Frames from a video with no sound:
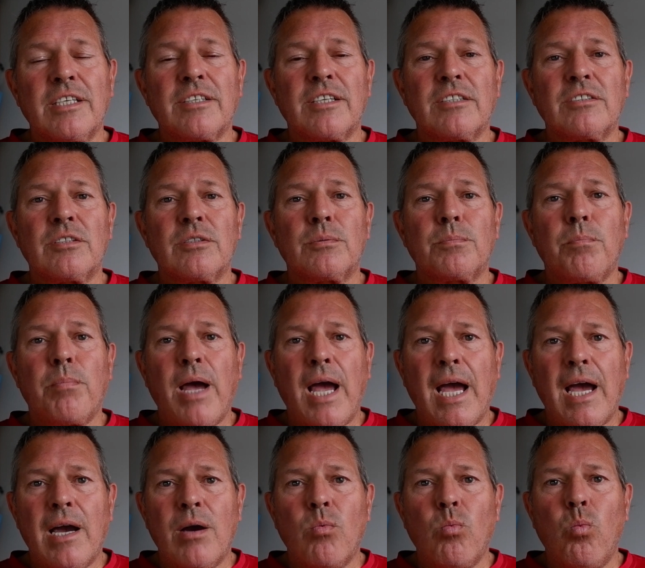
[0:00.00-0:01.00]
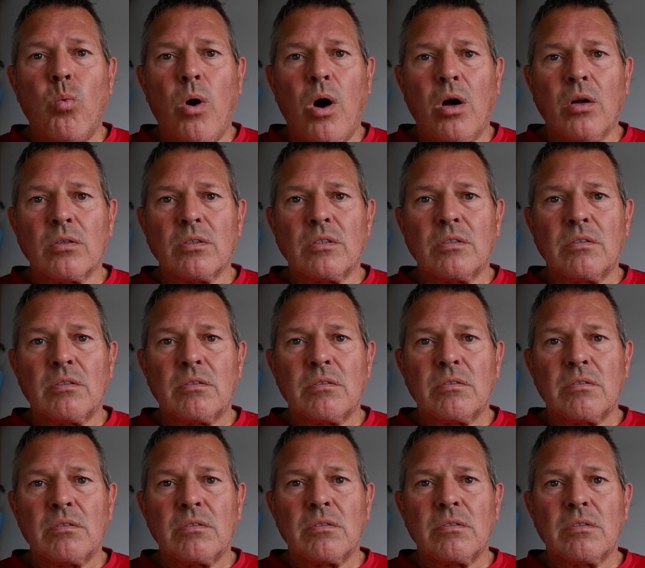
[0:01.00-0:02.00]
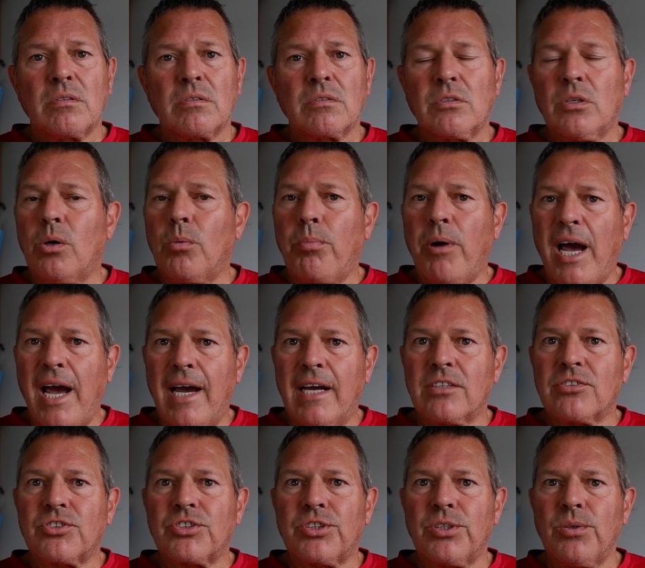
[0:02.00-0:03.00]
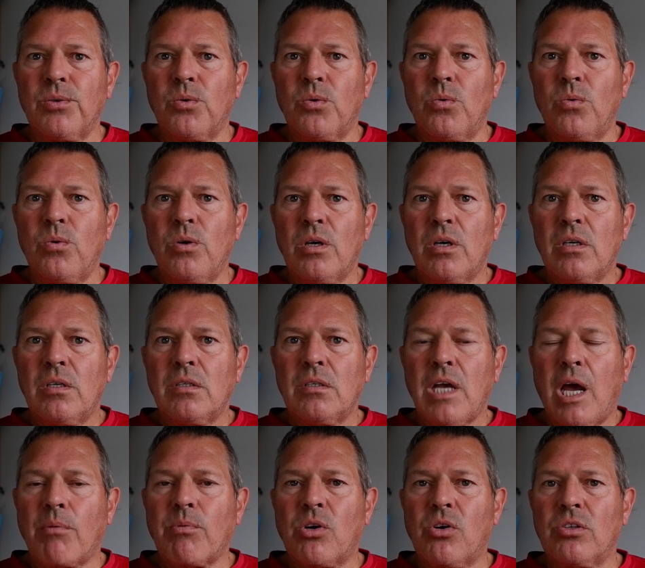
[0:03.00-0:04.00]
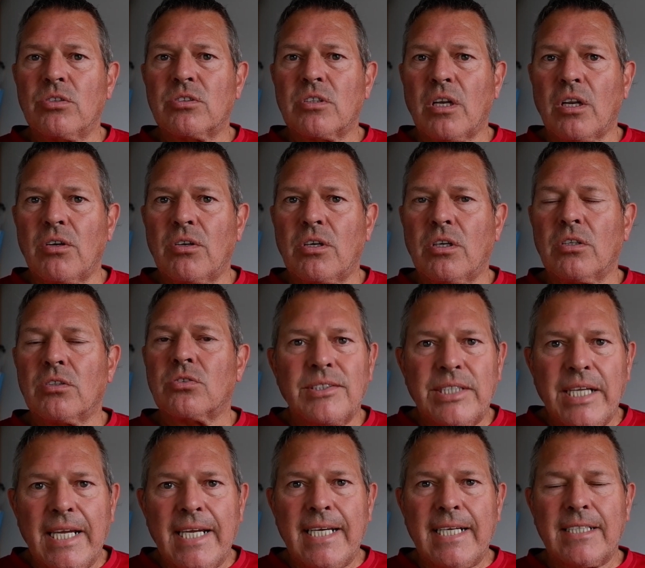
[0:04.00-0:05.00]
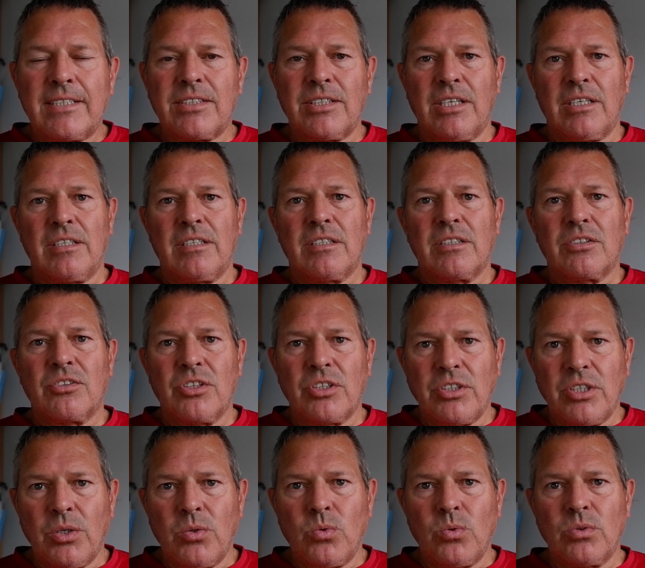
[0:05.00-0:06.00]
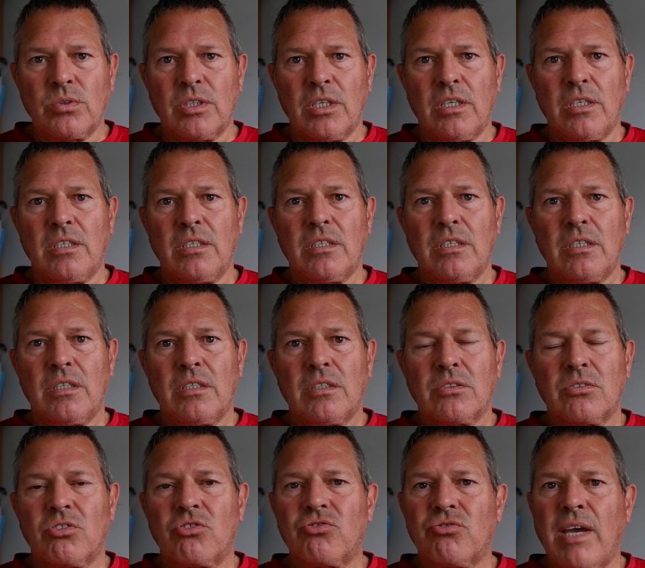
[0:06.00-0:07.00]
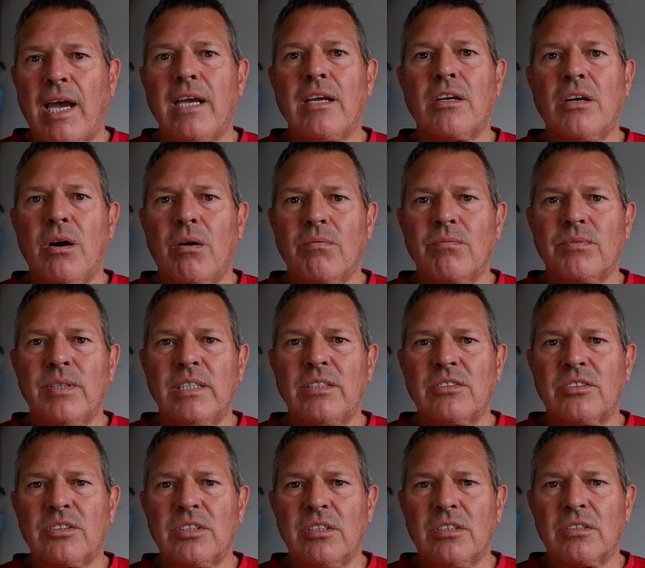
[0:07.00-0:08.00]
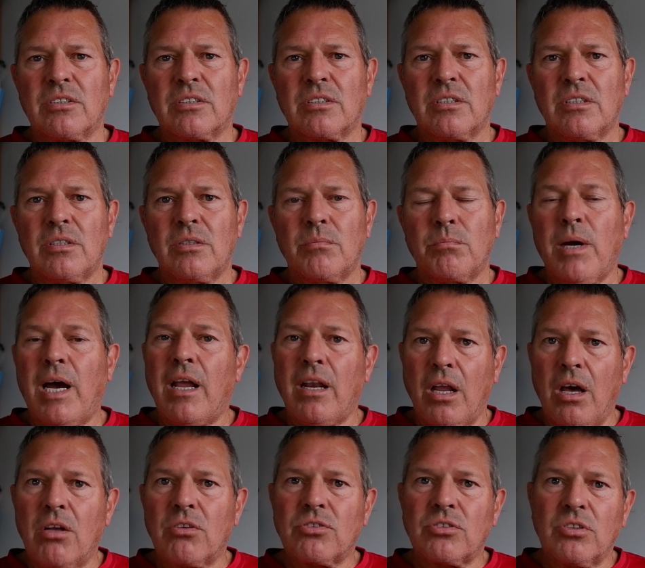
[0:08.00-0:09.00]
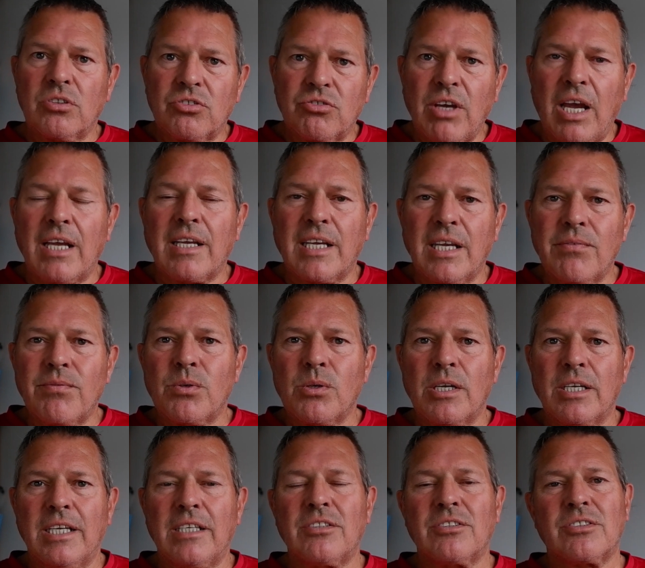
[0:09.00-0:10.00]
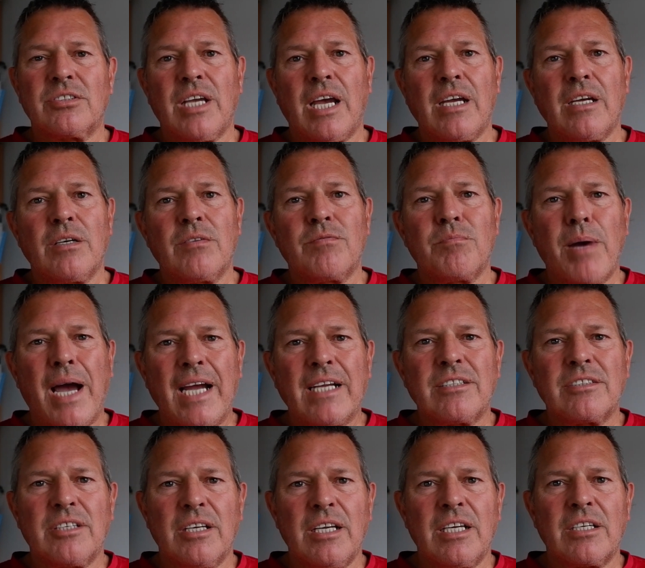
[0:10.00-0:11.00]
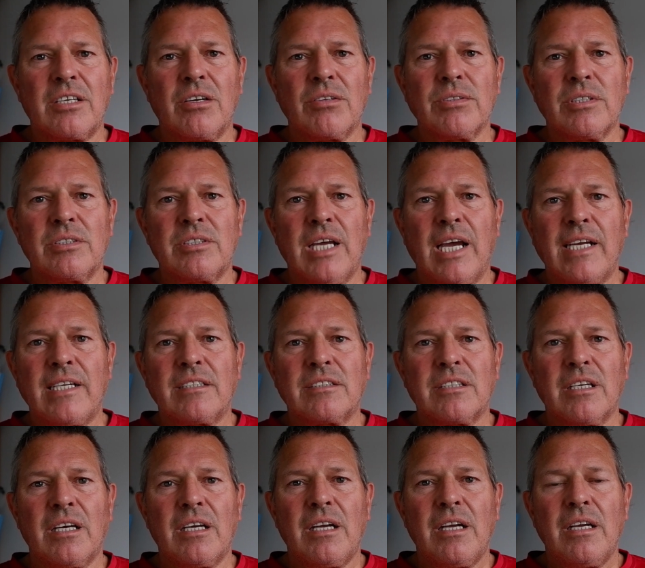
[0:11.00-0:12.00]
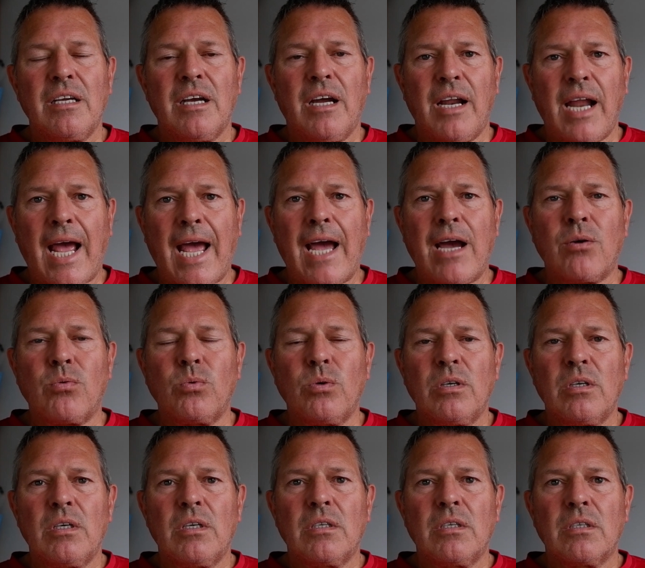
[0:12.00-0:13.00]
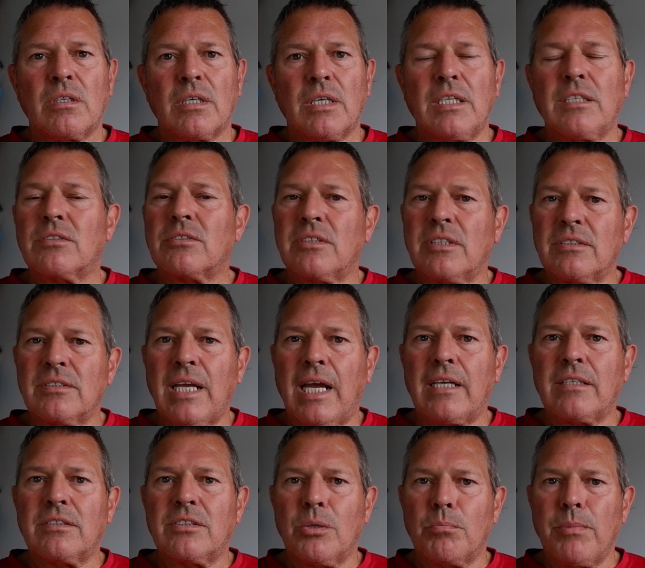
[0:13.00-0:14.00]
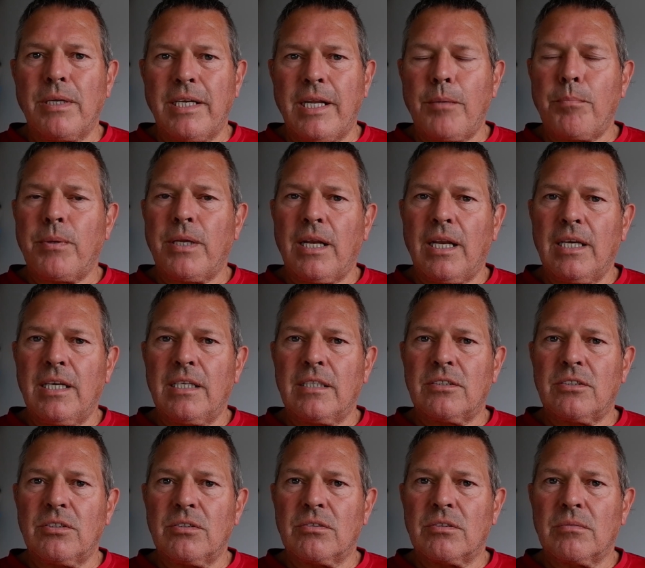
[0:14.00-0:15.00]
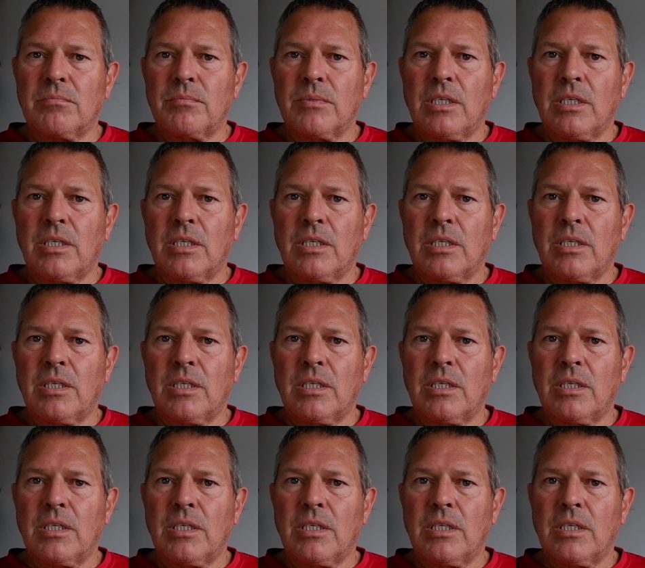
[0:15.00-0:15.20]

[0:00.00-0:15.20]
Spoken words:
this as part 1. So part 2, I'm going to look at the data they're using to try and convince us. But I'll also try and give you an insight of my take on the data and how it's designed to manipulate us.